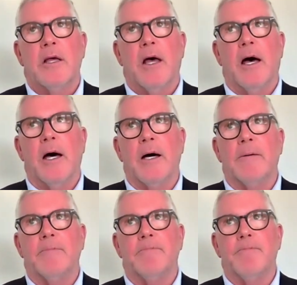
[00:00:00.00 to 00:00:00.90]

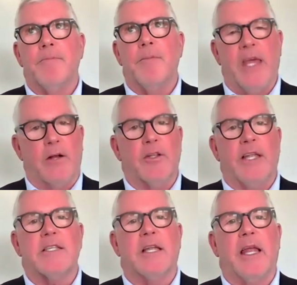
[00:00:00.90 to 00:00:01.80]
um, their
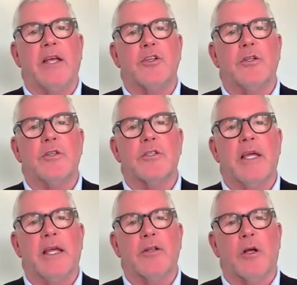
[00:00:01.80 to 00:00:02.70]
destinations
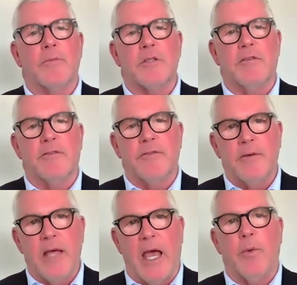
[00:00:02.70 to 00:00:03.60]
in terms of
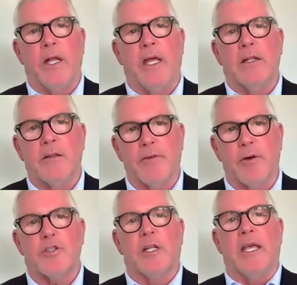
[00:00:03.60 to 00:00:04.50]
equity,
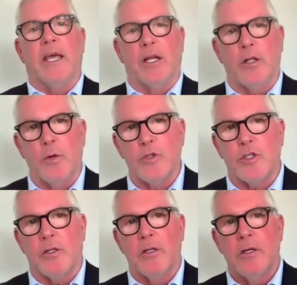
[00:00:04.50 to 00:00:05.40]
diversity, and inclusion.